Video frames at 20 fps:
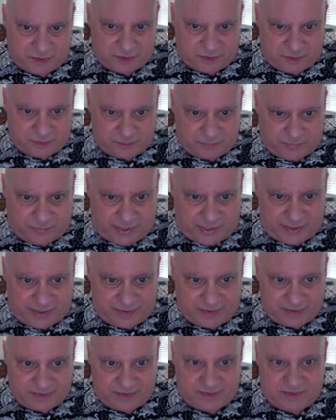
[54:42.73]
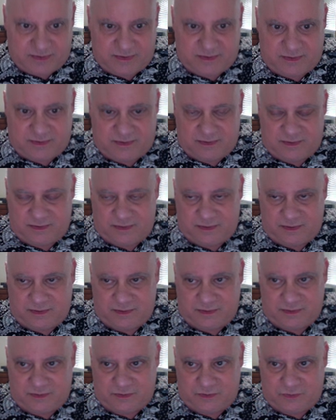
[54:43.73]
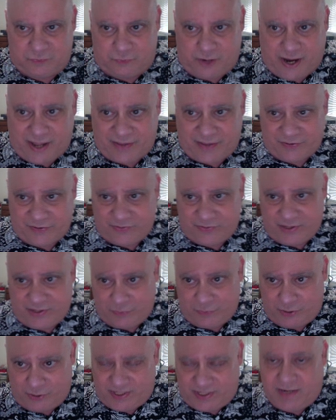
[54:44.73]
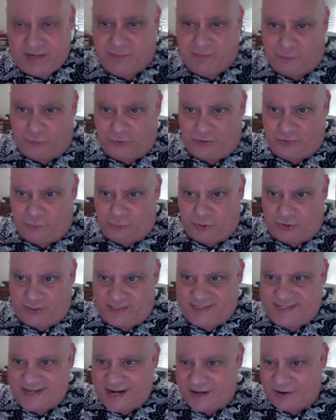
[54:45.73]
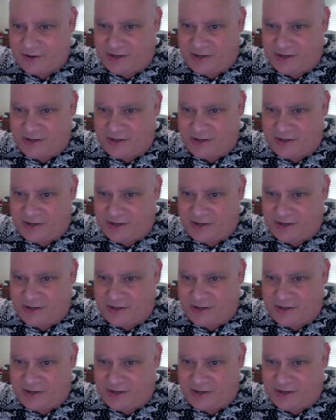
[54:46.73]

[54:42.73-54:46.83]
But rather than with standard